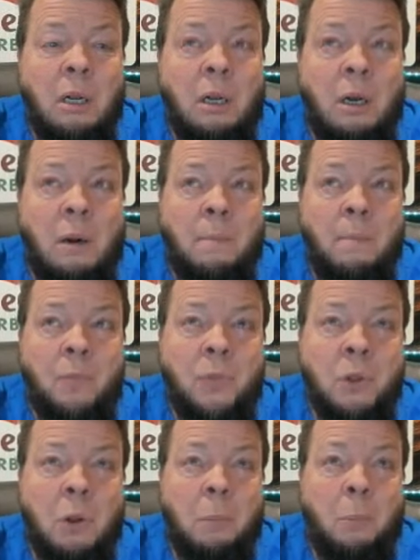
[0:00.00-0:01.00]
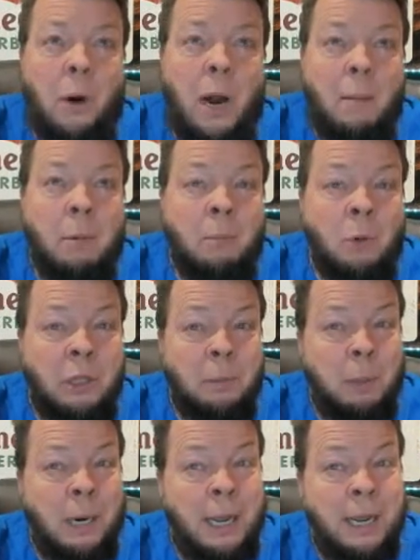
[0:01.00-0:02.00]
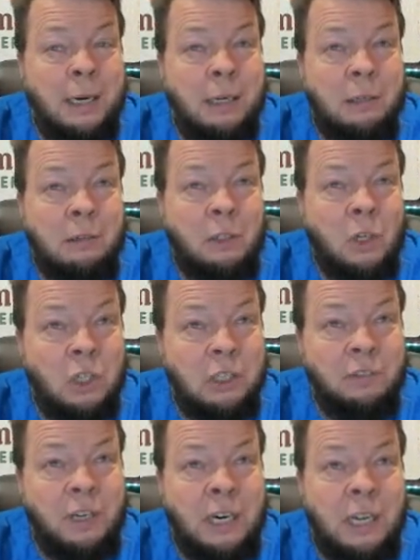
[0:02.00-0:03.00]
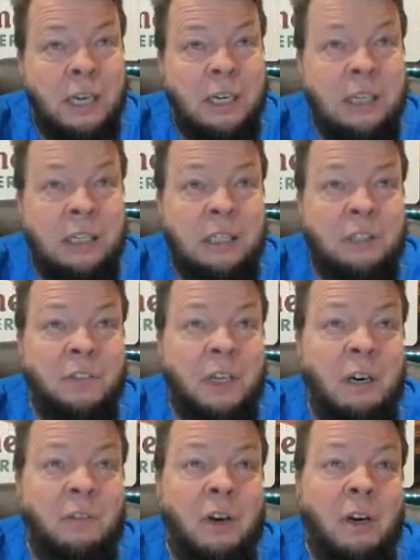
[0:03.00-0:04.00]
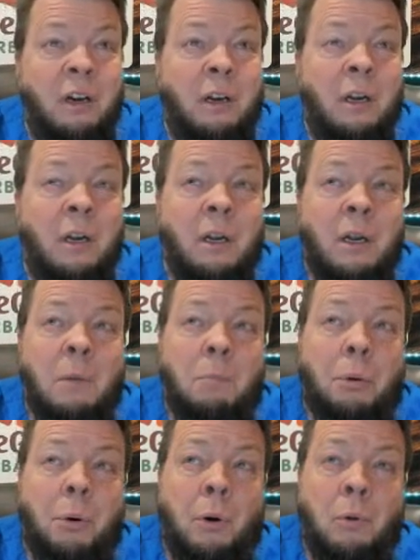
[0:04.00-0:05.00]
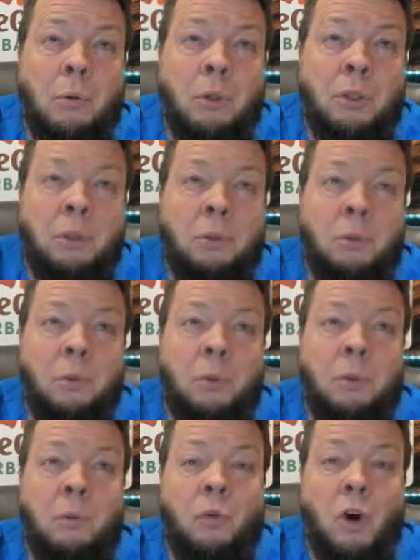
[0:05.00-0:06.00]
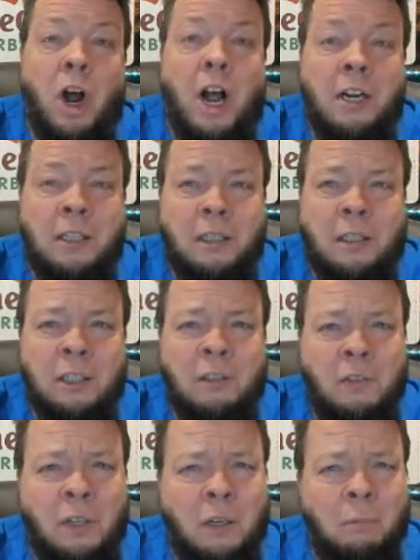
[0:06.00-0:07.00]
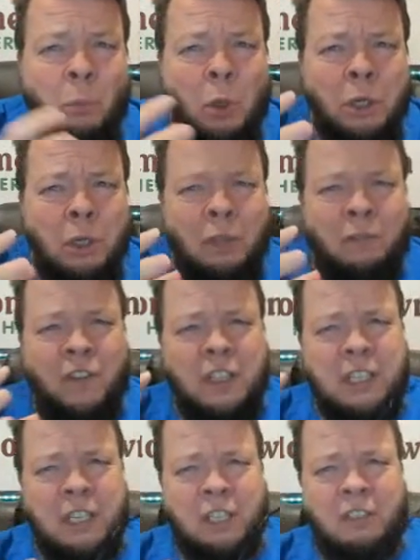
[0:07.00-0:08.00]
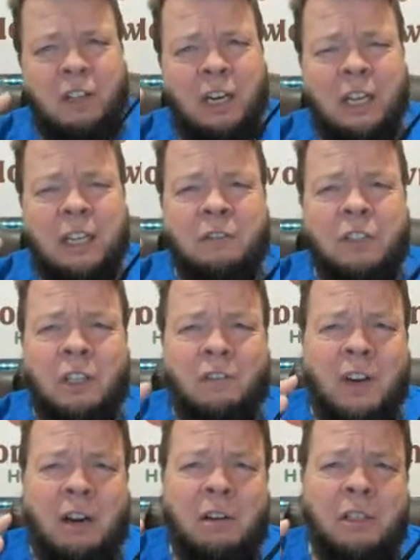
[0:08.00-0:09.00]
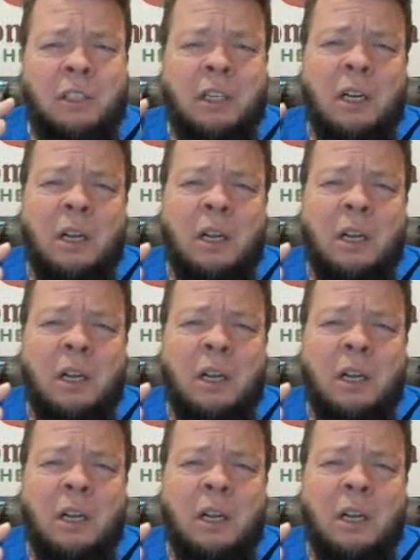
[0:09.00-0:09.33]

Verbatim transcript: Um, the only problem with the plant cultivating it is it's very, very prone to rot because of the the fuzziness of the leaves and the flowers